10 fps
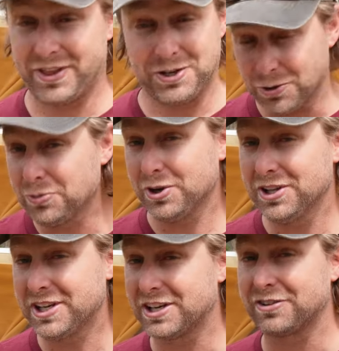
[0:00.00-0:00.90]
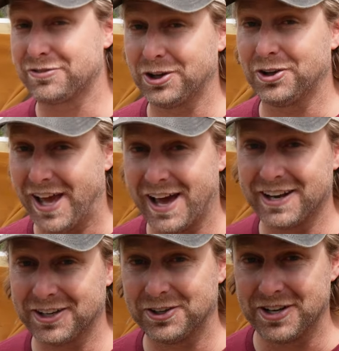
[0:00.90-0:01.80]
then you're really gonna feel that
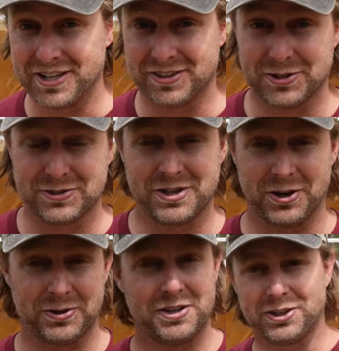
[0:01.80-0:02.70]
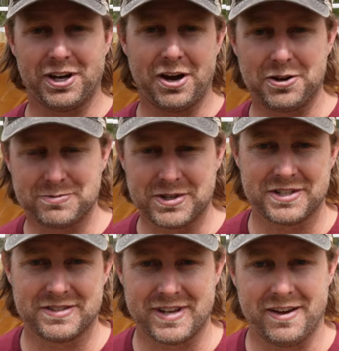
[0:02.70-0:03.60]
underneath you. So clear out as
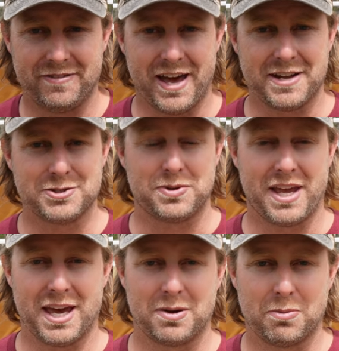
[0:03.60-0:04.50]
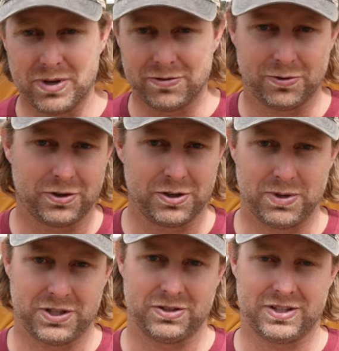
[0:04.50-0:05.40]
much as of that as you can before you
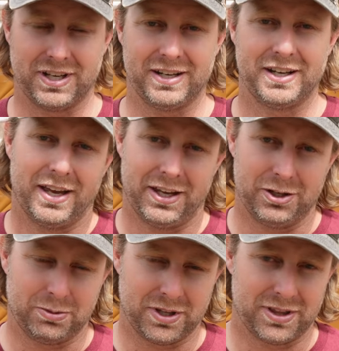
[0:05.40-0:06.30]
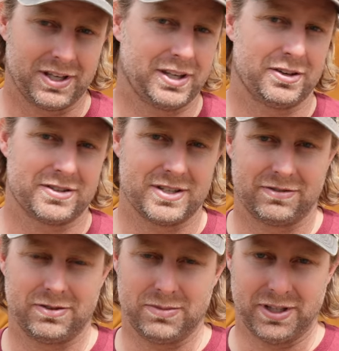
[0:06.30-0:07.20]
pitch your tent, and you'll be thinking
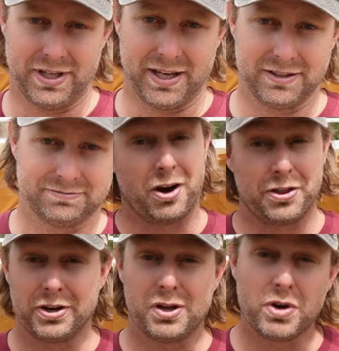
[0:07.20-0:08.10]
yourself at midnight. Are there any